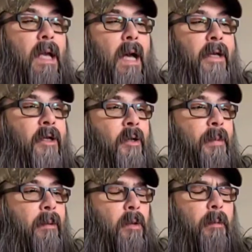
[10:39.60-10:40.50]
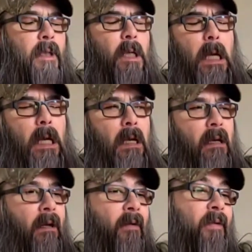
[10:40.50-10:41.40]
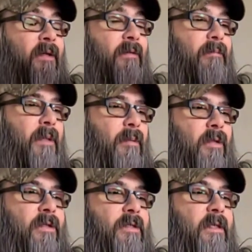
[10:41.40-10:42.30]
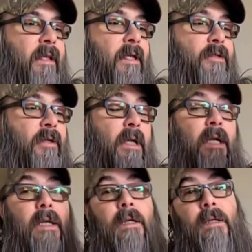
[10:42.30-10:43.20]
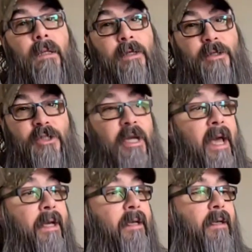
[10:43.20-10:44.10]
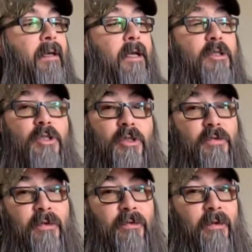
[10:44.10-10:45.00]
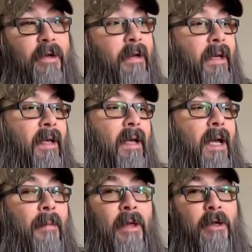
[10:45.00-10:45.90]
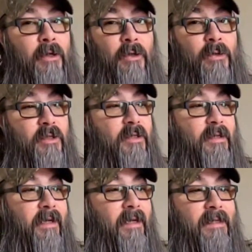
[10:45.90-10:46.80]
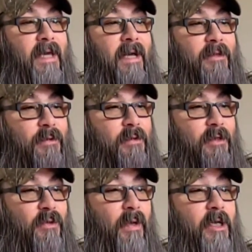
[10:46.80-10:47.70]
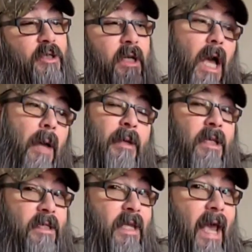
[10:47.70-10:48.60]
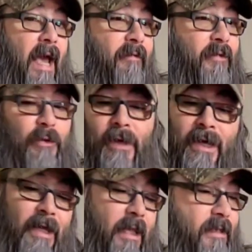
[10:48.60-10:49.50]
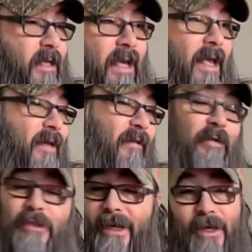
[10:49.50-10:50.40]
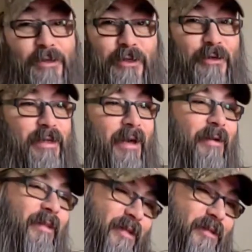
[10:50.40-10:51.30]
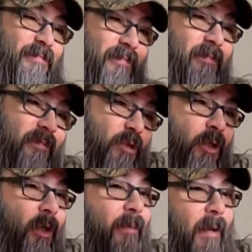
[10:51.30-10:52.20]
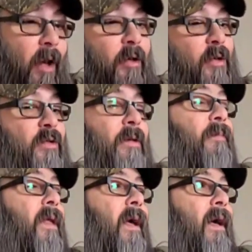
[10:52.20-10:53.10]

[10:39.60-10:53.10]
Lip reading: I know people are gonna be like, well, people are gonna see the laser. Listen, Jack, it's just for fun. I'm not going to use this thing in a tactical situation. I mean, unless I have to. If everything else goes out on this, sure, I'll use it.